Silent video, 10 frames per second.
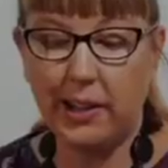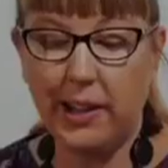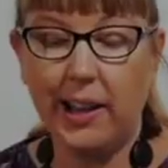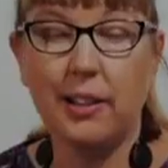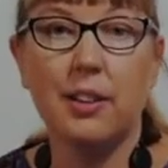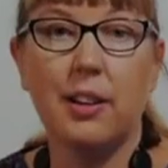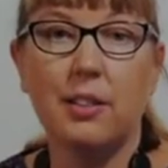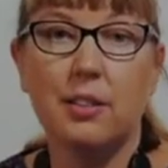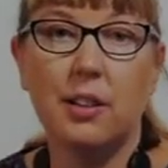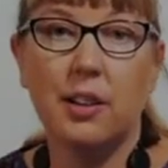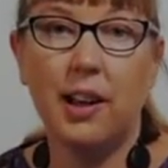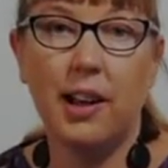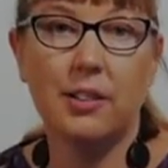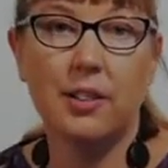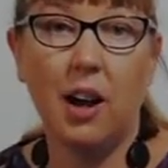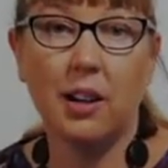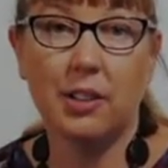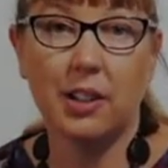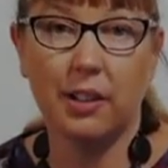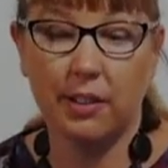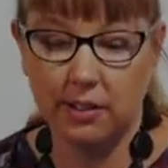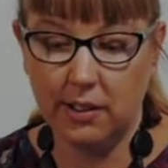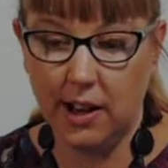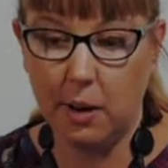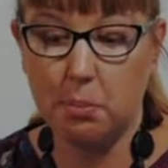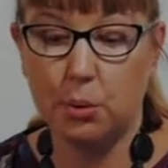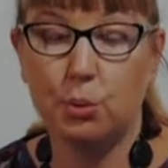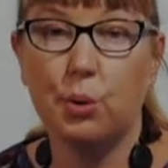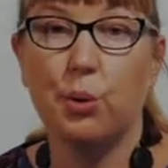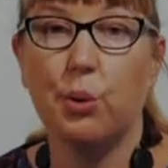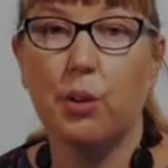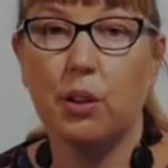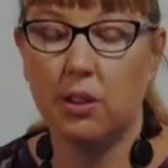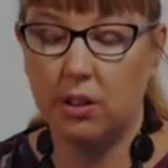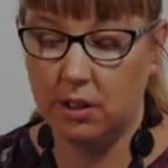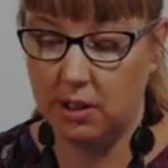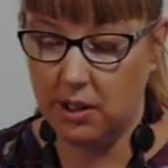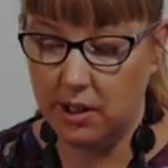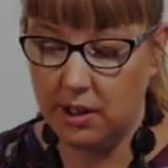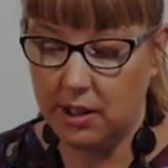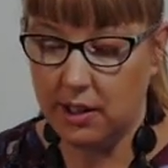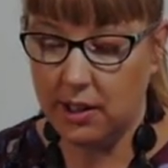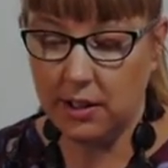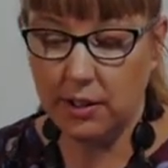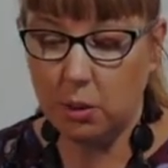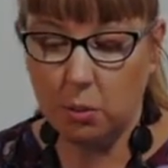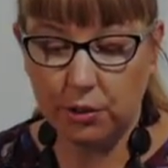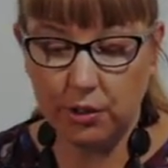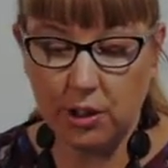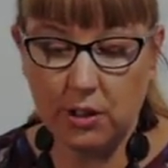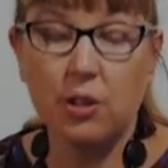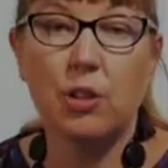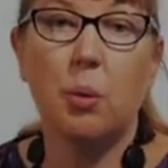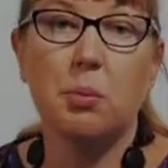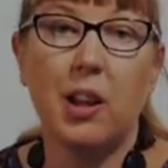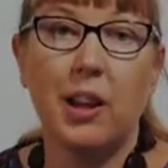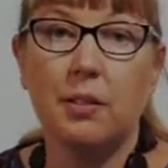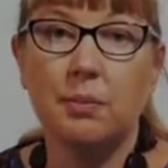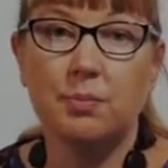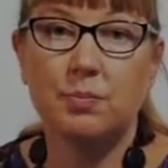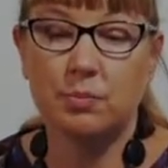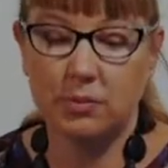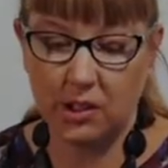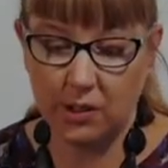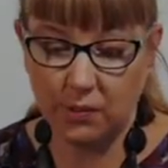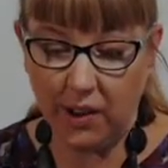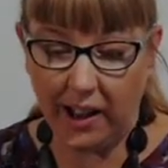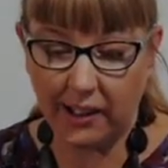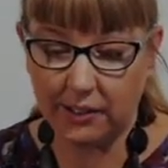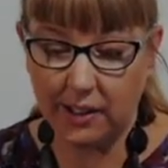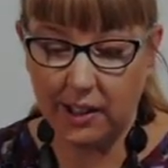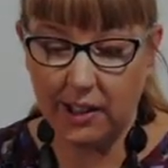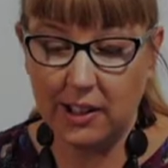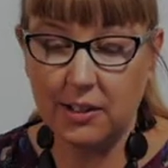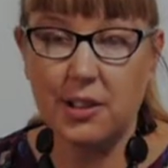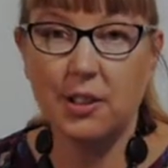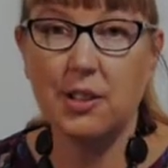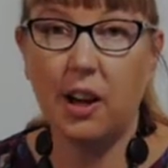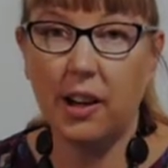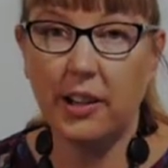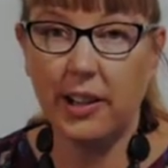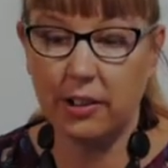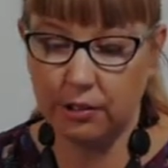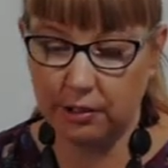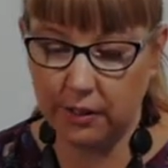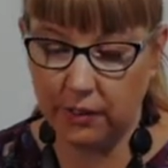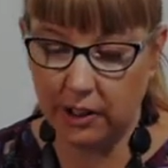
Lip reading: Canada, Antarctica, and Peru. India wasn't in the top 10. In fact, in the entire history of the